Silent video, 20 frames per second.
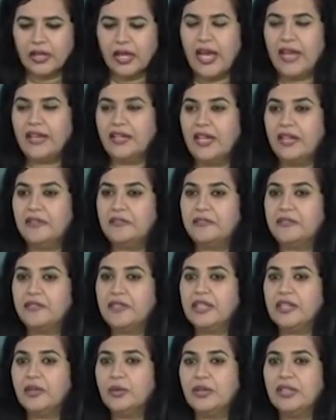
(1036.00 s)
and are
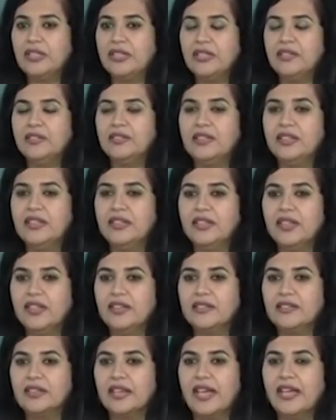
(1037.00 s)
frequently seen
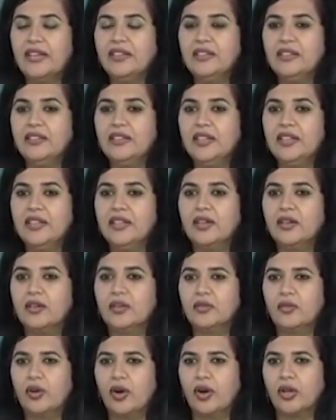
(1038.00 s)
as
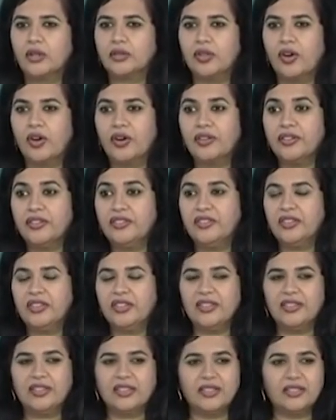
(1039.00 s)

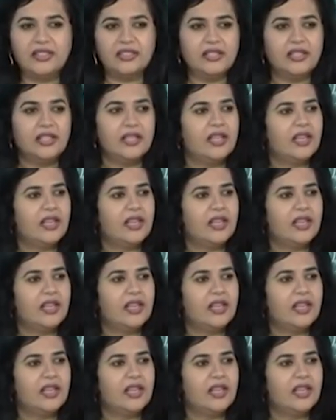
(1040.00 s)
anti-authoritarian,